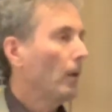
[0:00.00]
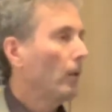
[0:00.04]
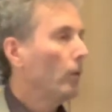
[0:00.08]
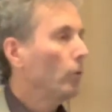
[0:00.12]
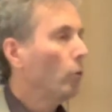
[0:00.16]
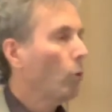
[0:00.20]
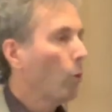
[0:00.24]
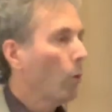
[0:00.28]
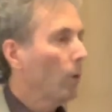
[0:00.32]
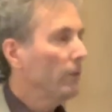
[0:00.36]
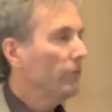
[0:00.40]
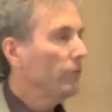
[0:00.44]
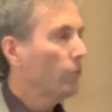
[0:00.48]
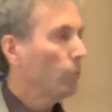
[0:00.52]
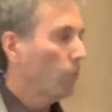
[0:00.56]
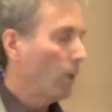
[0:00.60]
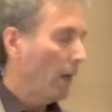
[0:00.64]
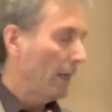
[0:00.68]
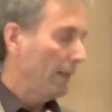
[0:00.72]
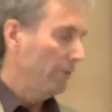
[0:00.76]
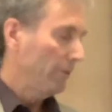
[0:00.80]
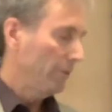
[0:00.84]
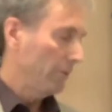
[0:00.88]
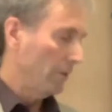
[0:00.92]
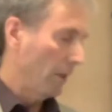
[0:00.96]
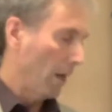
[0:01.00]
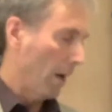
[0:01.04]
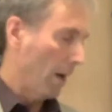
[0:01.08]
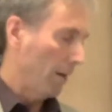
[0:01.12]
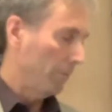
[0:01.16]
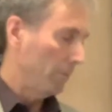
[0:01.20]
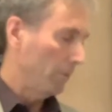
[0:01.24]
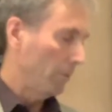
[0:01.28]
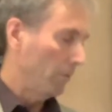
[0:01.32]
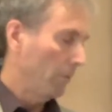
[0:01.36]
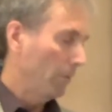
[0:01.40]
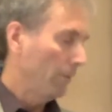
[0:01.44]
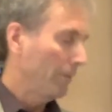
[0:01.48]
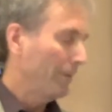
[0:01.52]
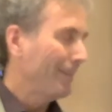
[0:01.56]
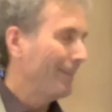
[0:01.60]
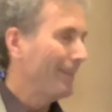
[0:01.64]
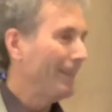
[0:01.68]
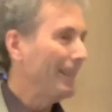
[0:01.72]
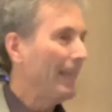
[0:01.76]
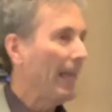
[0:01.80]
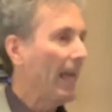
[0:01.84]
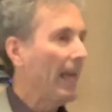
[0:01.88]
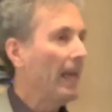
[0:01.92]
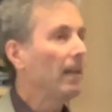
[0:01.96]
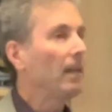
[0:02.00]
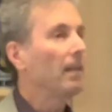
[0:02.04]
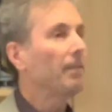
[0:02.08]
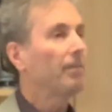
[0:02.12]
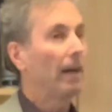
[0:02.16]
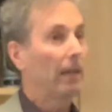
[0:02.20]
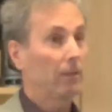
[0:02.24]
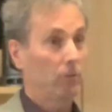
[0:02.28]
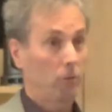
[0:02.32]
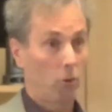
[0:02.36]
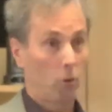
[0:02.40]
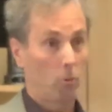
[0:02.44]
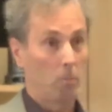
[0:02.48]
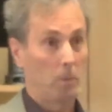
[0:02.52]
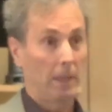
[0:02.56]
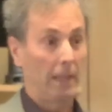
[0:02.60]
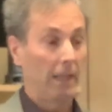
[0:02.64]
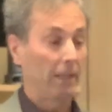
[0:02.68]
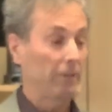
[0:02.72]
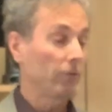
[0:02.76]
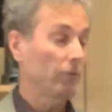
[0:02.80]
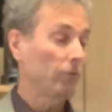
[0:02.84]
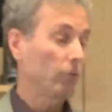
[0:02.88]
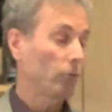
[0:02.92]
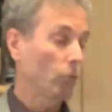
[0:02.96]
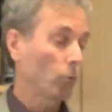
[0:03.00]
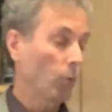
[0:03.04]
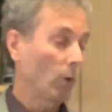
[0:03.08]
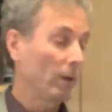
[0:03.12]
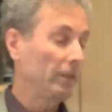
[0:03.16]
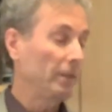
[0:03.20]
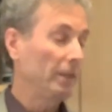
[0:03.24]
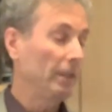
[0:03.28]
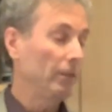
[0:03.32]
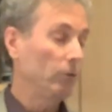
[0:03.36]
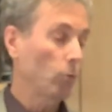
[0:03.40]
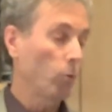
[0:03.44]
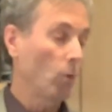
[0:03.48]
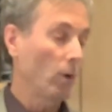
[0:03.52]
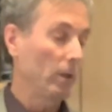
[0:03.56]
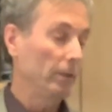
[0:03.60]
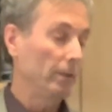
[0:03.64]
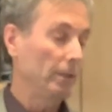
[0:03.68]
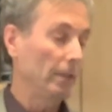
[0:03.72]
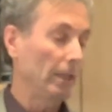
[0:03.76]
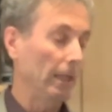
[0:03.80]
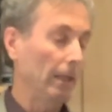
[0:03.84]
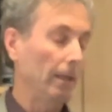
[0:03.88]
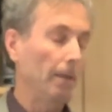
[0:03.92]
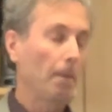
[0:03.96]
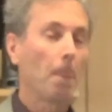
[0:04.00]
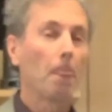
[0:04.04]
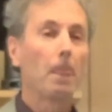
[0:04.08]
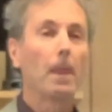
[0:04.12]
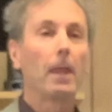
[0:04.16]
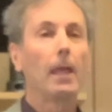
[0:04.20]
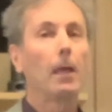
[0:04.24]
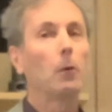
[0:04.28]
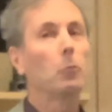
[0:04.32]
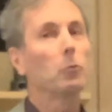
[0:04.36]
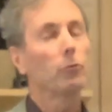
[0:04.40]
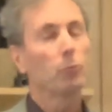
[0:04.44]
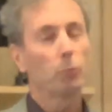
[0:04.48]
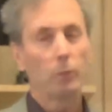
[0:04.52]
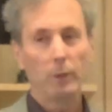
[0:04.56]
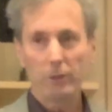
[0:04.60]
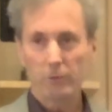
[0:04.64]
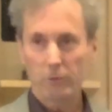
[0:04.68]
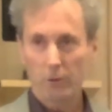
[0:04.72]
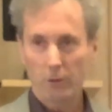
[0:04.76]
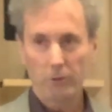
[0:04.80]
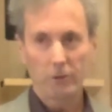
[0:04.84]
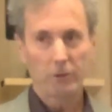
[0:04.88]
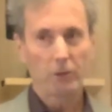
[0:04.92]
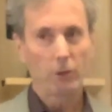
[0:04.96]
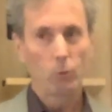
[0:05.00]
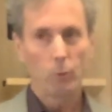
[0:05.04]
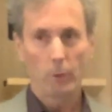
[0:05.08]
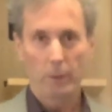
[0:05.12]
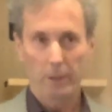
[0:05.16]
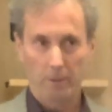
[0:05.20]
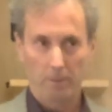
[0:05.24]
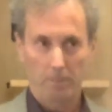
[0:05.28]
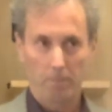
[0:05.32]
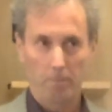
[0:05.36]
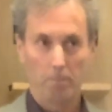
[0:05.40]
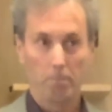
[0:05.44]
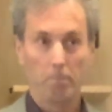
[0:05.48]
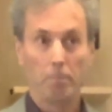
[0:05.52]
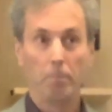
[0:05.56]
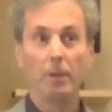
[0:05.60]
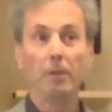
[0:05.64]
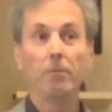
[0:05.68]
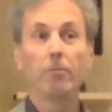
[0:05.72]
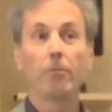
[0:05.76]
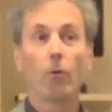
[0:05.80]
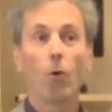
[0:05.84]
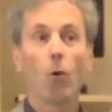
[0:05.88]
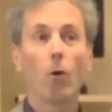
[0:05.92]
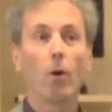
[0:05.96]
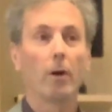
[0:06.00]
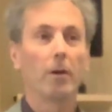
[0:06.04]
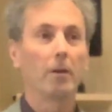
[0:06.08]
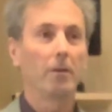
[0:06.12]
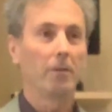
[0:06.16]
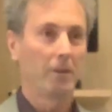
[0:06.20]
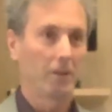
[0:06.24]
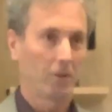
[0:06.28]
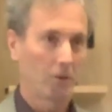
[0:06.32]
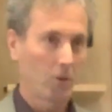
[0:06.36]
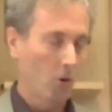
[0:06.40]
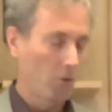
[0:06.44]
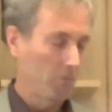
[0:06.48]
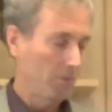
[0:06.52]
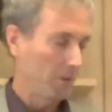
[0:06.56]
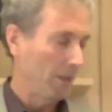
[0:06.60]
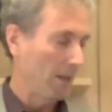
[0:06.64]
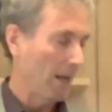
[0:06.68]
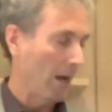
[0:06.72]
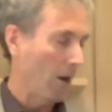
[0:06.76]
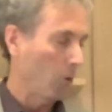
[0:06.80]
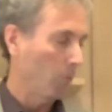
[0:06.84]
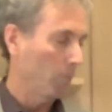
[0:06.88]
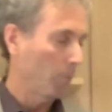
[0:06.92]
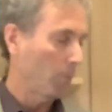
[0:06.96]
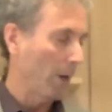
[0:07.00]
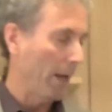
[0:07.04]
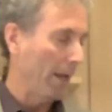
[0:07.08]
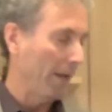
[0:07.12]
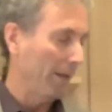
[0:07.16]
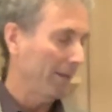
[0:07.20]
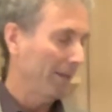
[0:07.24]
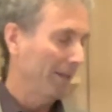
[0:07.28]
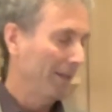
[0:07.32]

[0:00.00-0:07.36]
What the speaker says: Lawrence Wright's novel, The End of October, that's 2020, it was researched and written before the COVID outbreak,